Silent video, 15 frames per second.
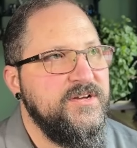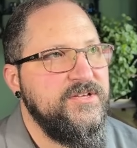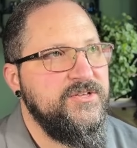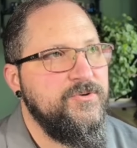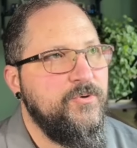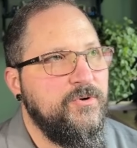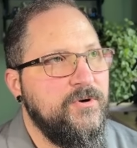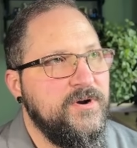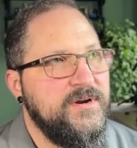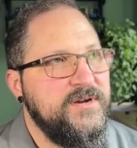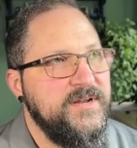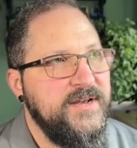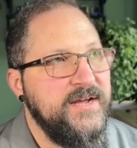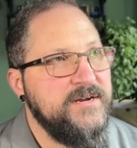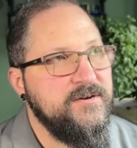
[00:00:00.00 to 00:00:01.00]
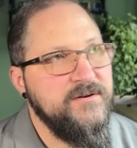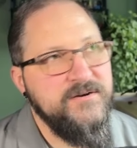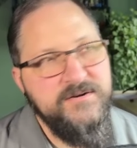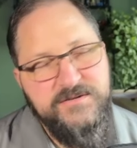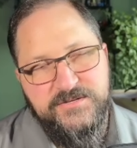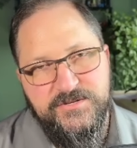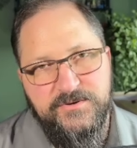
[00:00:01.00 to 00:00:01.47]
your
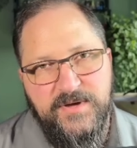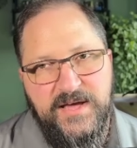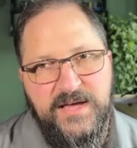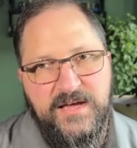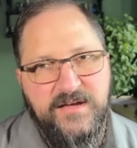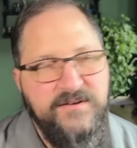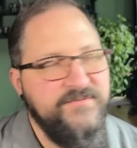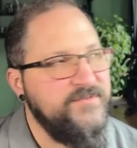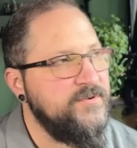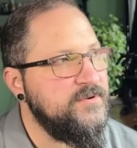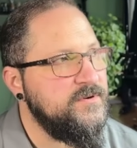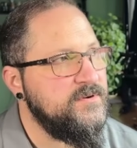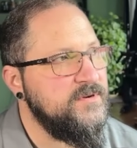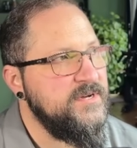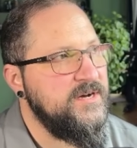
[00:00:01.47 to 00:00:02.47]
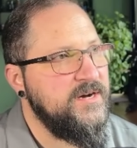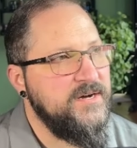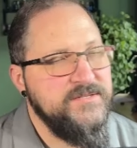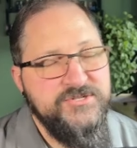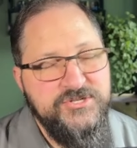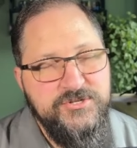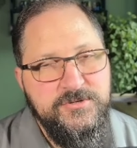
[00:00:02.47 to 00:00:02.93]
connector, you have your
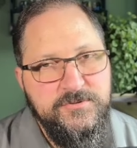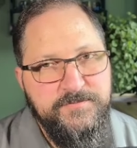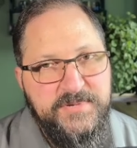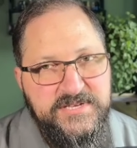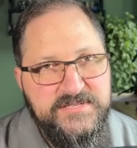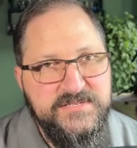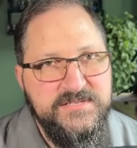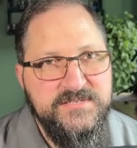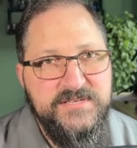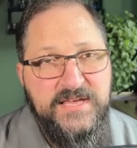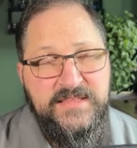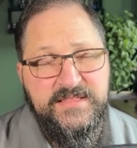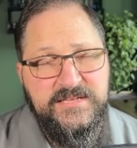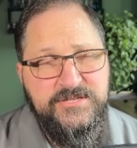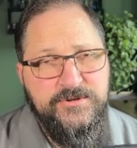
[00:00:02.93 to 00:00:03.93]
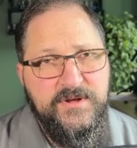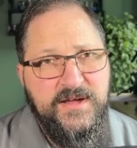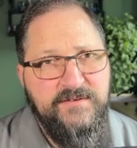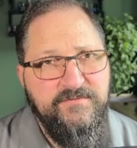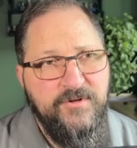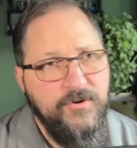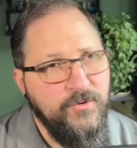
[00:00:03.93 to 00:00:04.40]
two pieces, and then you
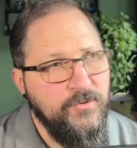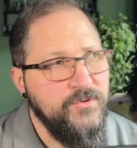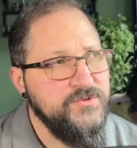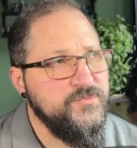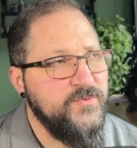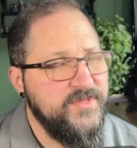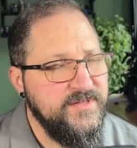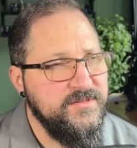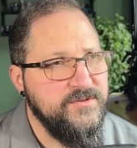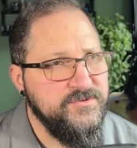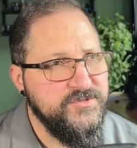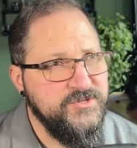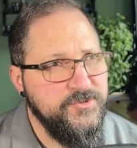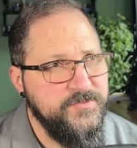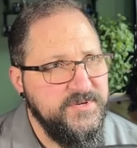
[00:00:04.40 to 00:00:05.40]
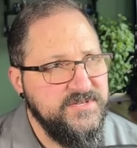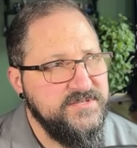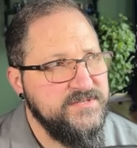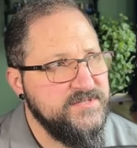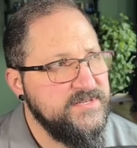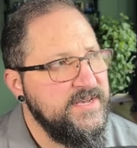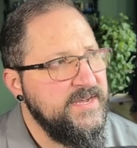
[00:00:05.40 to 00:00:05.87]
have the holes within those two
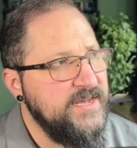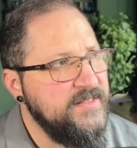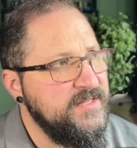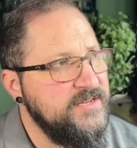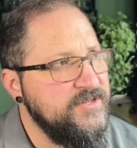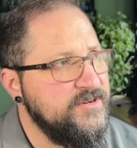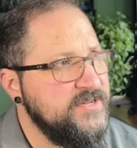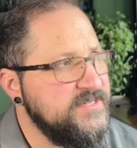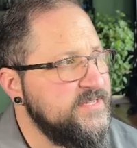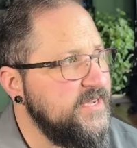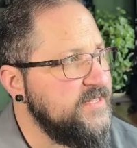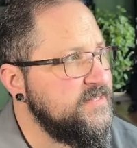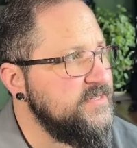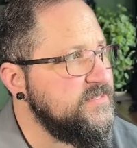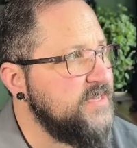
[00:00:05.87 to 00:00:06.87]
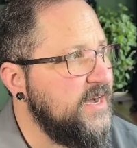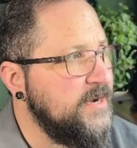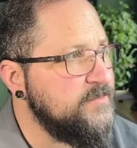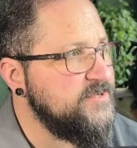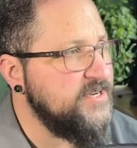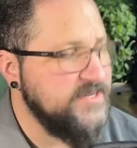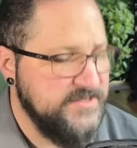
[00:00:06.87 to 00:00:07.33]
pieces. And then you could take these
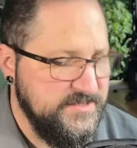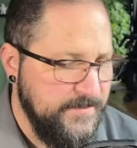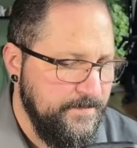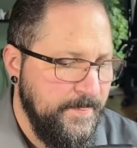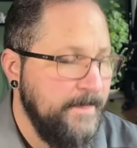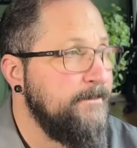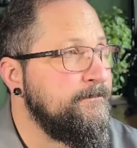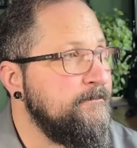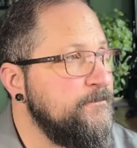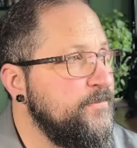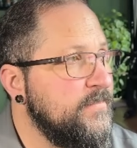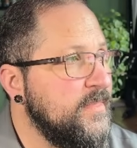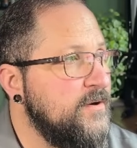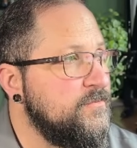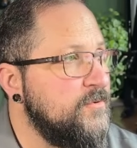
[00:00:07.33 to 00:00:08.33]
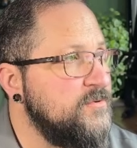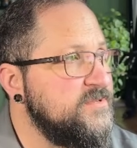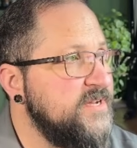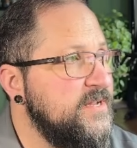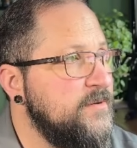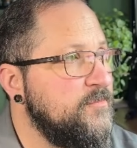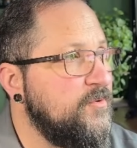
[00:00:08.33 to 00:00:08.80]
objects,
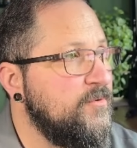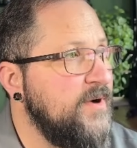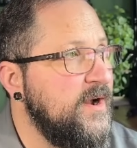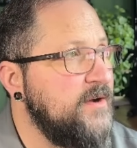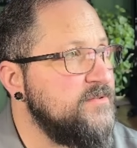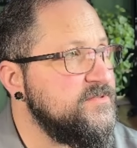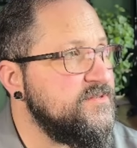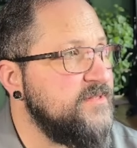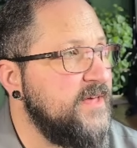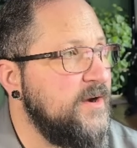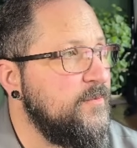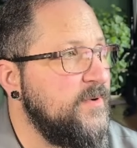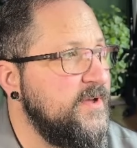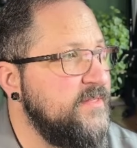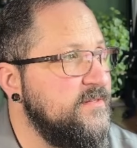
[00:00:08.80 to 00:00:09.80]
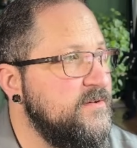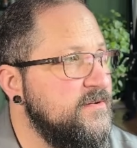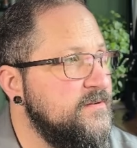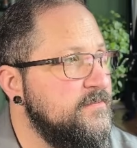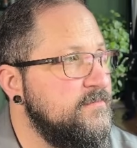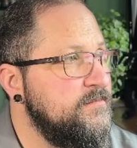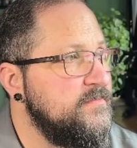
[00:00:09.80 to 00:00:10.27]
rotate them around so that way
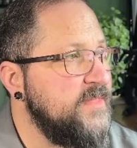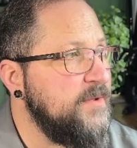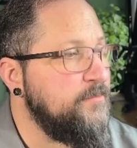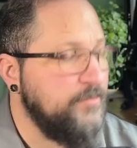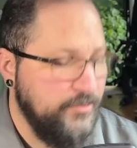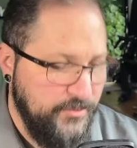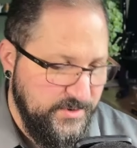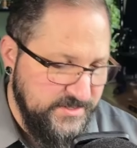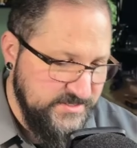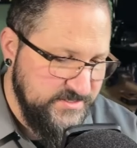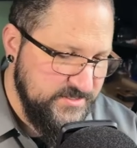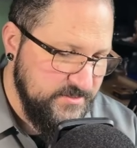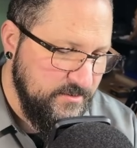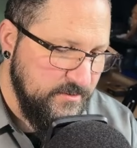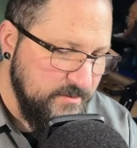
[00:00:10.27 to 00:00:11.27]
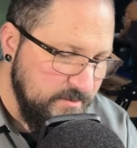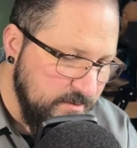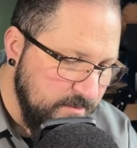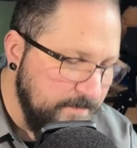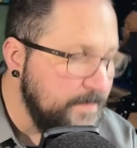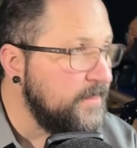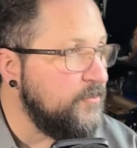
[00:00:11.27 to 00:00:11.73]
they print
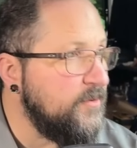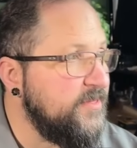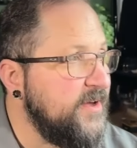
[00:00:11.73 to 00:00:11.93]
with